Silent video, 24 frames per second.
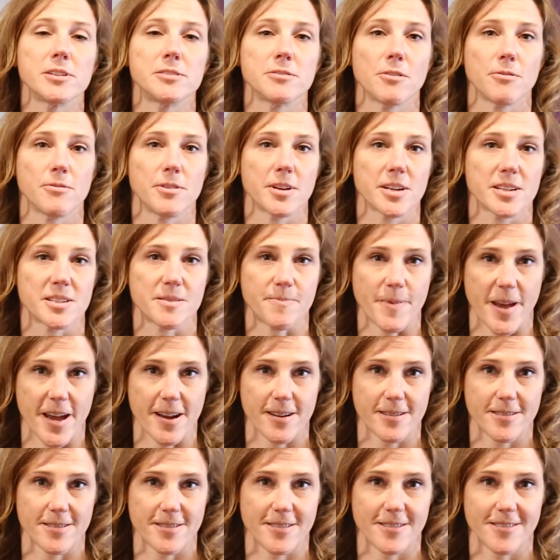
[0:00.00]
don't
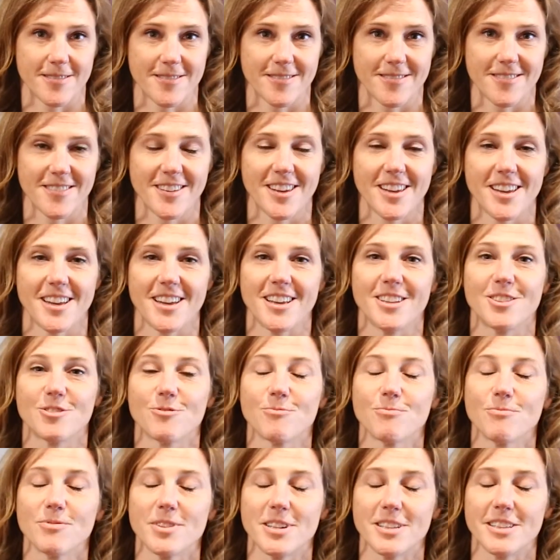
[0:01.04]
expect.
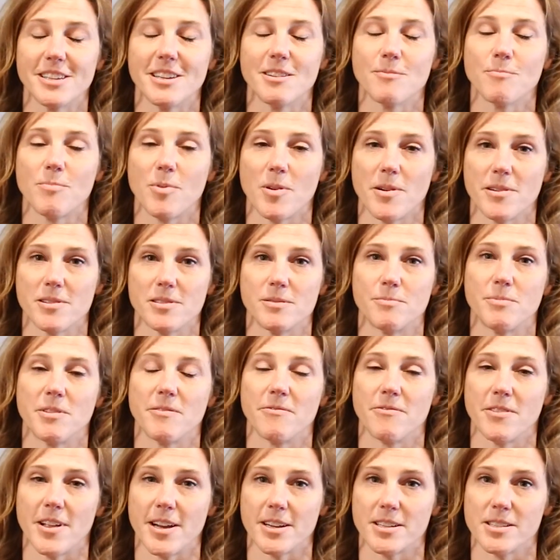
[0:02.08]
It's really important to be
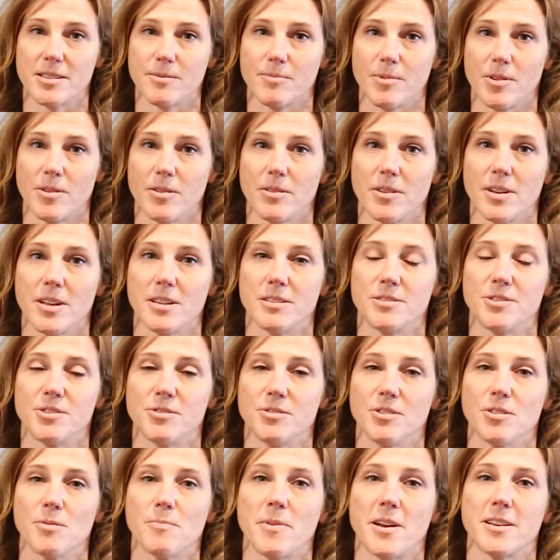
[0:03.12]
flexible and do
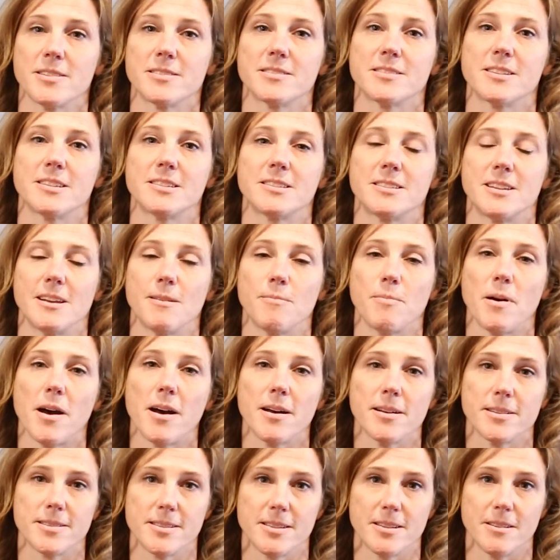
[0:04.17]
your best to stay
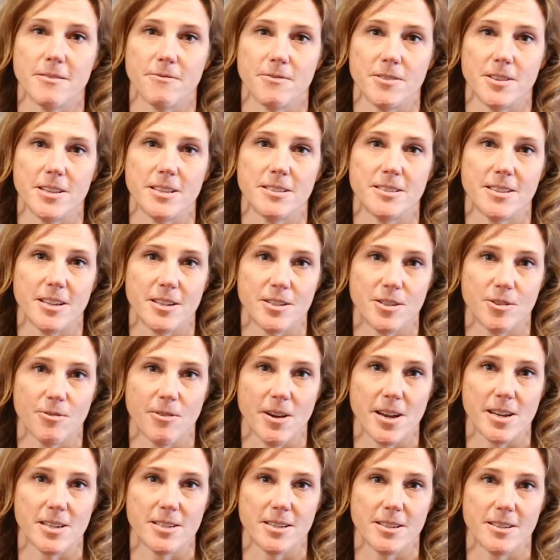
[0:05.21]
positive in these
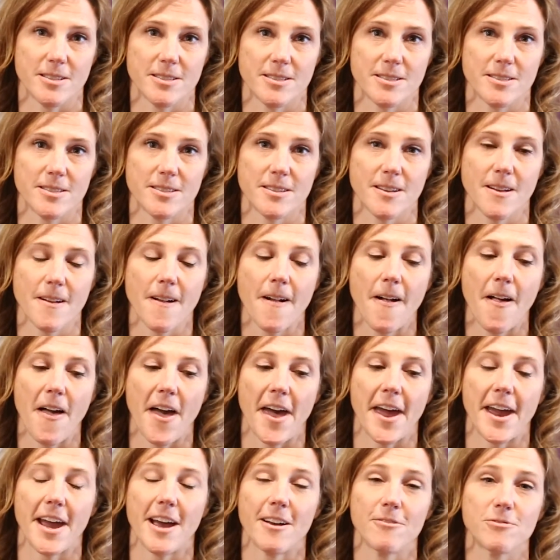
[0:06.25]
situations.
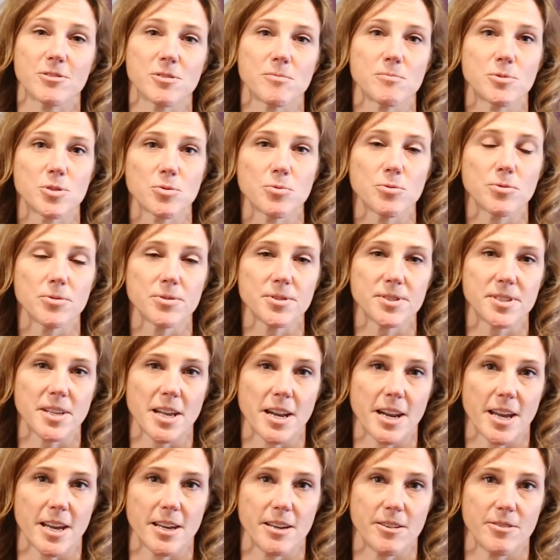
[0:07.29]
I have some tools
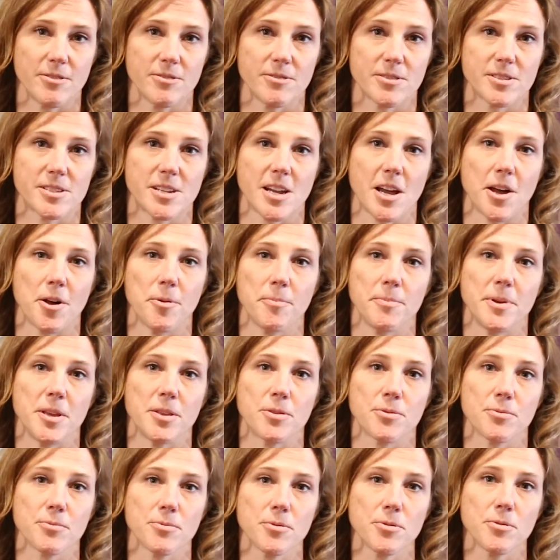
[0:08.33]
that I use to help me
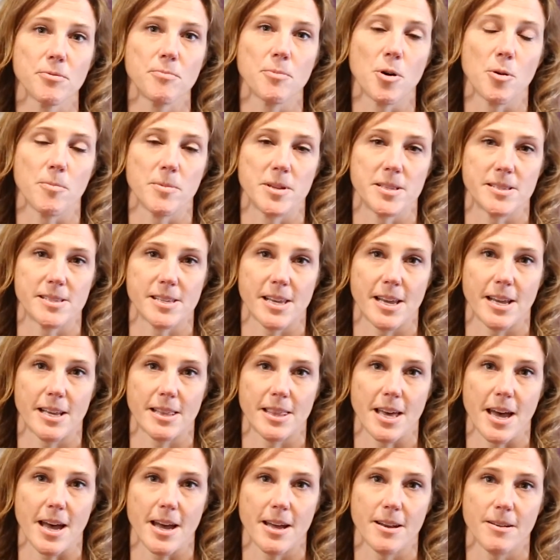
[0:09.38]
through moments like
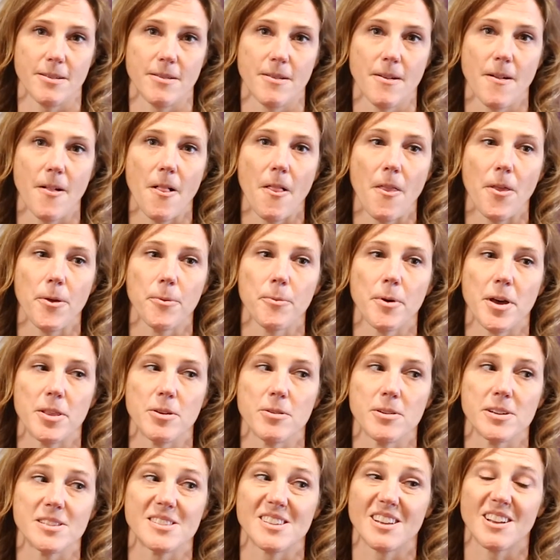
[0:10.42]
that,
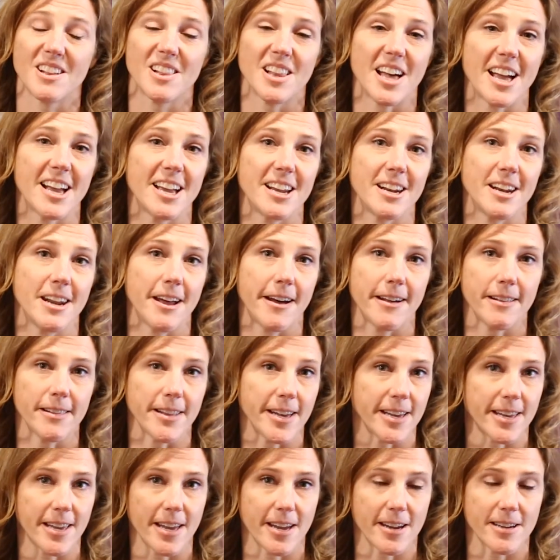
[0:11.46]
whether it's a client not
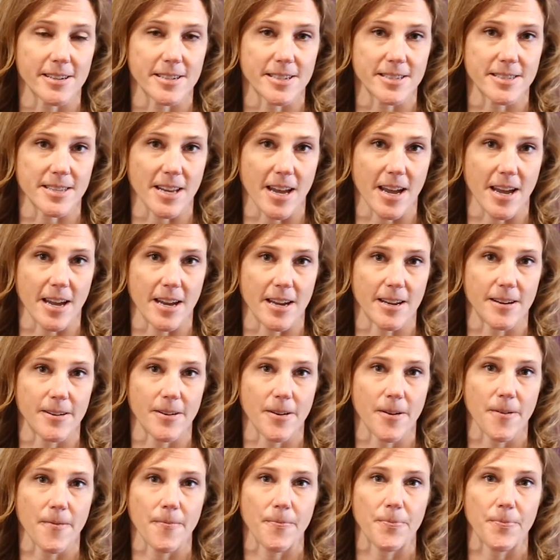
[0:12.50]
liking a design